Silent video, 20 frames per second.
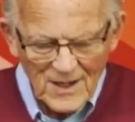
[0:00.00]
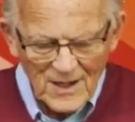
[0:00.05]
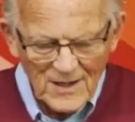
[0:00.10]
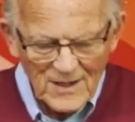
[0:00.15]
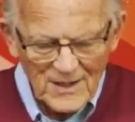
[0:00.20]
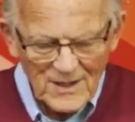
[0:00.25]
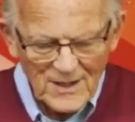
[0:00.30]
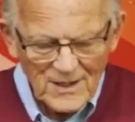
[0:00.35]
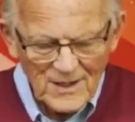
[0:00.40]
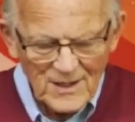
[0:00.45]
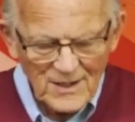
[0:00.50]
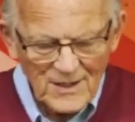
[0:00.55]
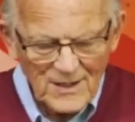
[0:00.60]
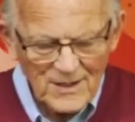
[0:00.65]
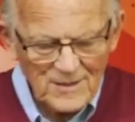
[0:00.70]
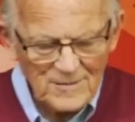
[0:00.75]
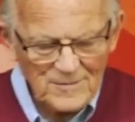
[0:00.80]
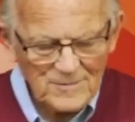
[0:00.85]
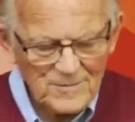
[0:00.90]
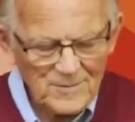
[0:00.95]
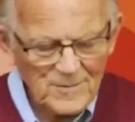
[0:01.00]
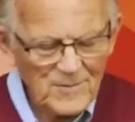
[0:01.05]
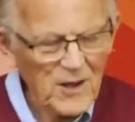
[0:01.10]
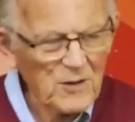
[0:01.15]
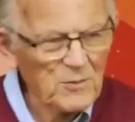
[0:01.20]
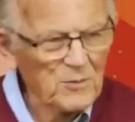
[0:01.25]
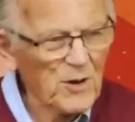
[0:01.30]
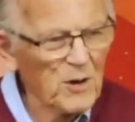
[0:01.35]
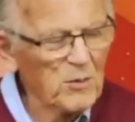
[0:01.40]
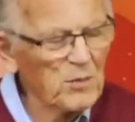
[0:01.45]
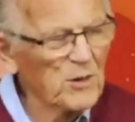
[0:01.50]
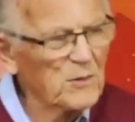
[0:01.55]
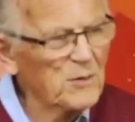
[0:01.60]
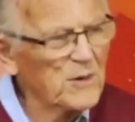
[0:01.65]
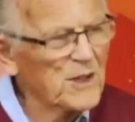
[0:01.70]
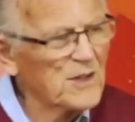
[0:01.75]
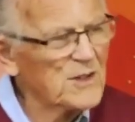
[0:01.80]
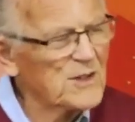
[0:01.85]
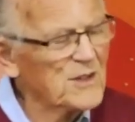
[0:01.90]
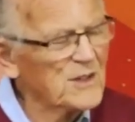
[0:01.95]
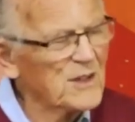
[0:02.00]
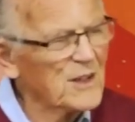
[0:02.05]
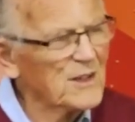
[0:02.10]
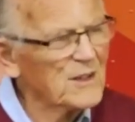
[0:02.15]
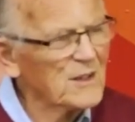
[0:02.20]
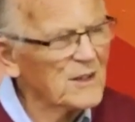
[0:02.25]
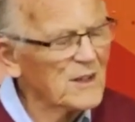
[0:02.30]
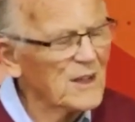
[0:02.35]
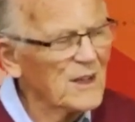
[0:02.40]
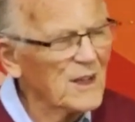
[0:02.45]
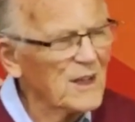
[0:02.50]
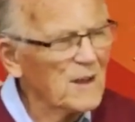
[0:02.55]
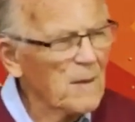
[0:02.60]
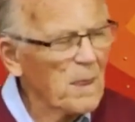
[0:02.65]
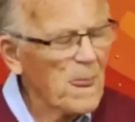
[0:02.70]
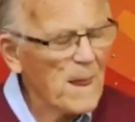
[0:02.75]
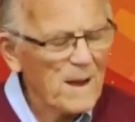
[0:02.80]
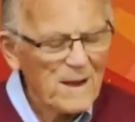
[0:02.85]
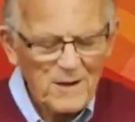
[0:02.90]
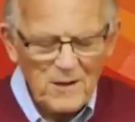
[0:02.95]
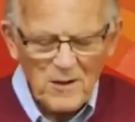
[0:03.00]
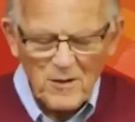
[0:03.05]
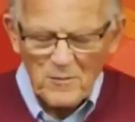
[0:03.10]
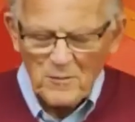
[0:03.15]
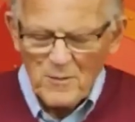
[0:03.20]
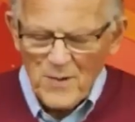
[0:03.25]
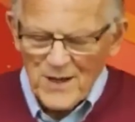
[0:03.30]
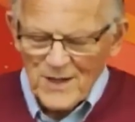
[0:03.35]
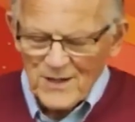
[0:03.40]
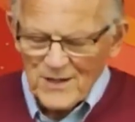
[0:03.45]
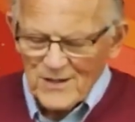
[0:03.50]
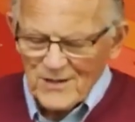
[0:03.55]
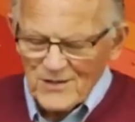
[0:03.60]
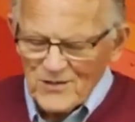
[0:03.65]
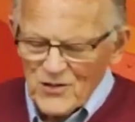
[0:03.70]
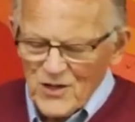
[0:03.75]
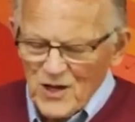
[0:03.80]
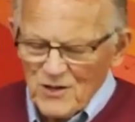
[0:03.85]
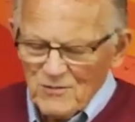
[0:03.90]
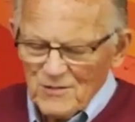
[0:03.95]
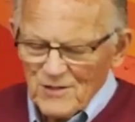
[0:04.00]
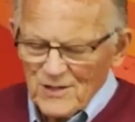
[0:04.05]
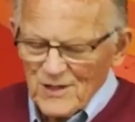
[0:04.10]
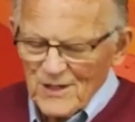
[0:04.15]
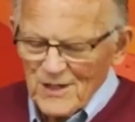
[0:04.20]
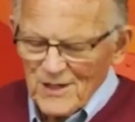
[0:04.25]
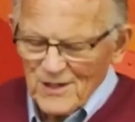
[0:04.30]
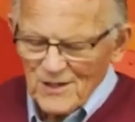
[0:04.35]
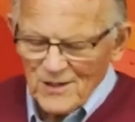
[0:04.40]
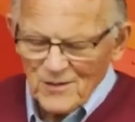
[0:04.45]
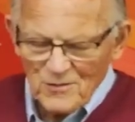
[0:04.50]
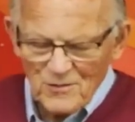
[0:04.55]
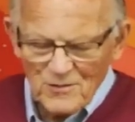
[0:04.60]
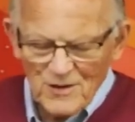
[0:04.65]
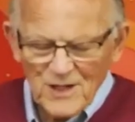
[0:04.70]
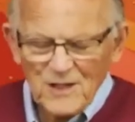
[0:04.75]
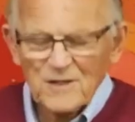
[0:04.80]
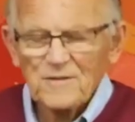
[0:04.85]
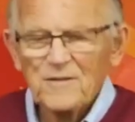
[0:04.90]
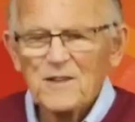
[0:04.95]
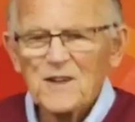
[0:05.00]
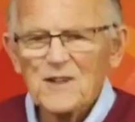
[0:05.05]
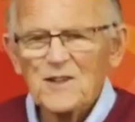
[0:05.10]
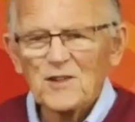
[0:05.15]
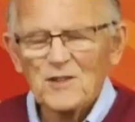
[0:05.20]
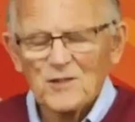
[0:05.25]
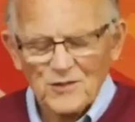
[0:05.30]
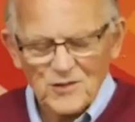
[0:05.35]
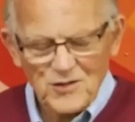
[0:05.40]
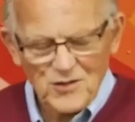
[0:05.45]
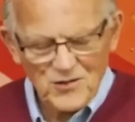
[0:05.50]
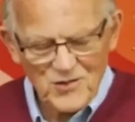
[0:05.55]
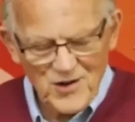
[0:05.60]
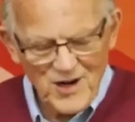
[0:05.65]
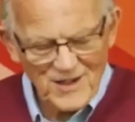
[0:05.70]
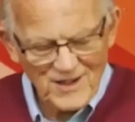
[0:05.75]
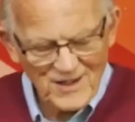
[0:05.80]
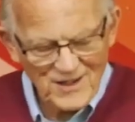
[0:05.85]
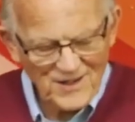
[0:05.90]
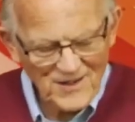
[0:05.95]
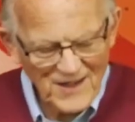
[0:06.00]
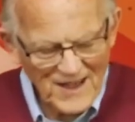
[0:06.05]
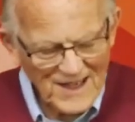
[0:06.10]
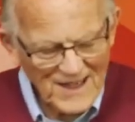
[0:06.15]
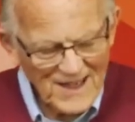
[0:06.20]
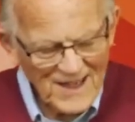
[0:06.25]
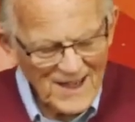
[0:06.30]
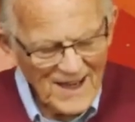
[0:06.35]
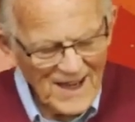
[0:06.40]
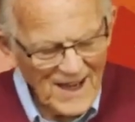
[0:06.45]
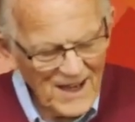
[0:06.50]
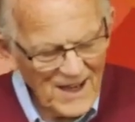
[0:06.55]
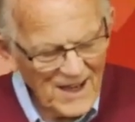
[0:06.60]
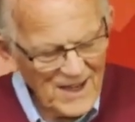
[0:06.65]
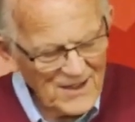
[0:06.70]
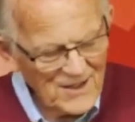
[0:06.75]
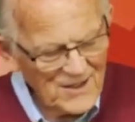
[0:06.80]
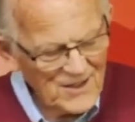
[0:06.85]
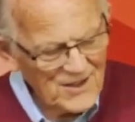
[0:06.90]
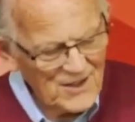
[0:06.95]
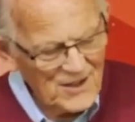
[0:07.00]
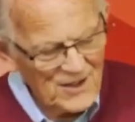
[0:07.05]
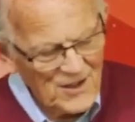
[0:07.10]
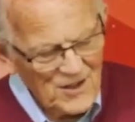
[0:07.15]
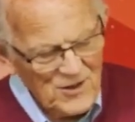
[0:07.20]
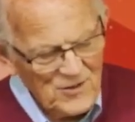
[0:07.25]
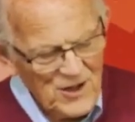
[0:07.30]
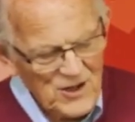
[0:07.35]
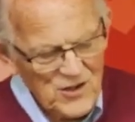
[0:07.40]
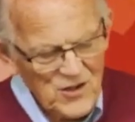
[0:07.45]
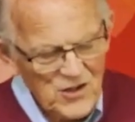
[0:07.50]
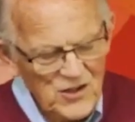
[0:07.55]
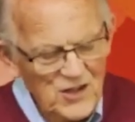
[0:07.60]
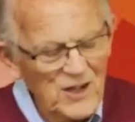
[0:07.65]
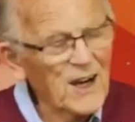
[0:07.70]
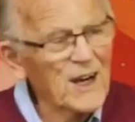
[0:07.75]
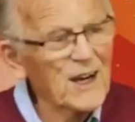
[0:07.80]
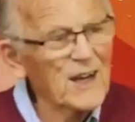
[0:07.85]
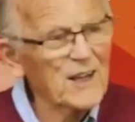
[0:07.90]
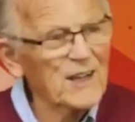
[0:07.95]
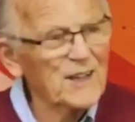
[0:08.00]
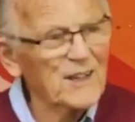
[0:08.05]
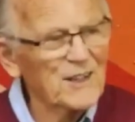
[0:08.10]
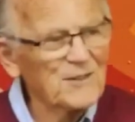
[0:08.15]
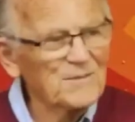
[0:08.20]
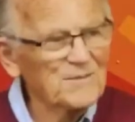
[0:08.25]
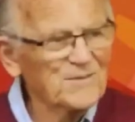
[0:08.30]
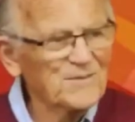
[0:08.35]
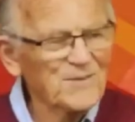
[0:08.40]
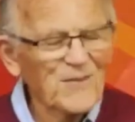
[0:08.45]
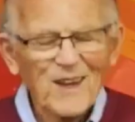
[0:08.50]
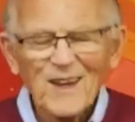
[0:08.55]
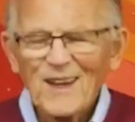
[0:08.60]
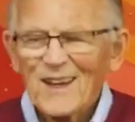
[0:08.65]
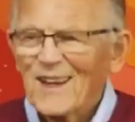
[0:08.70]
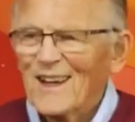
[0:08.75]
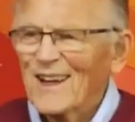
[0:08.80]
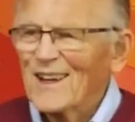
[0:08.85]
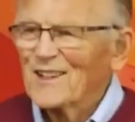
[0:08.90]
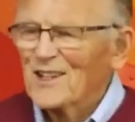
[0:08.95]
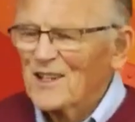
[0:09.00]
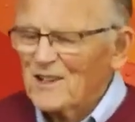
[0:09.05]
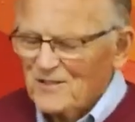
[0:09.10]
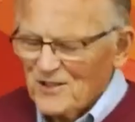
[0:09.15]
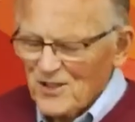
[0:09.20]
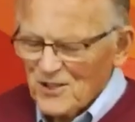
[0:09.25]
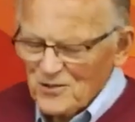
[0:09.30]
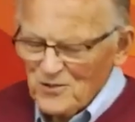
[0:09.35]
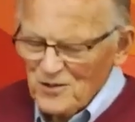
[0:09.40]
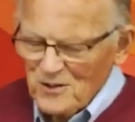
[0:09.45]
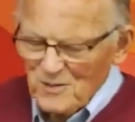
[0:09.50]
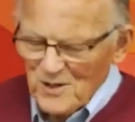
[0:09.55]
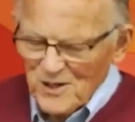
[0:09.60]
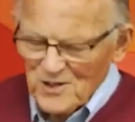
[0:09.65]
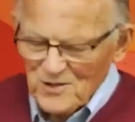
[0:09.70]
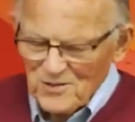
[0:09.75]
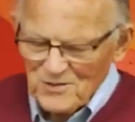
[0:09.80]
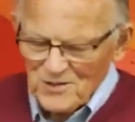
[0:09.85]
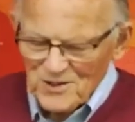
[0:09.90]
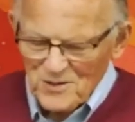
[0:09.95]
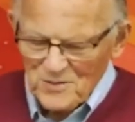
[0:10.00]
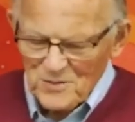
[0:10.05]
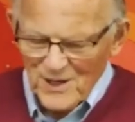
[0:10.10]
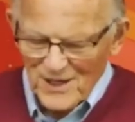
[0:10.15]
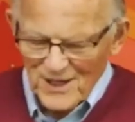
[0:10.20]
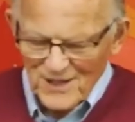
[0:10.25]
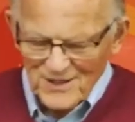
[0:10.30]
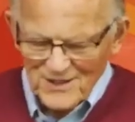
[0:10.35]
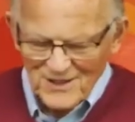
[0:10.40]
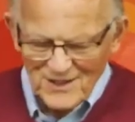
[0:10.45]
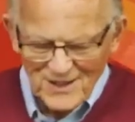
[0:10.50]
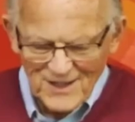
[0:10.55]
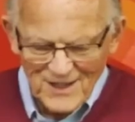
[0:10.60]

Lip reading: The problem is that men generally rate physical strength and aggression highly and give it too much respect.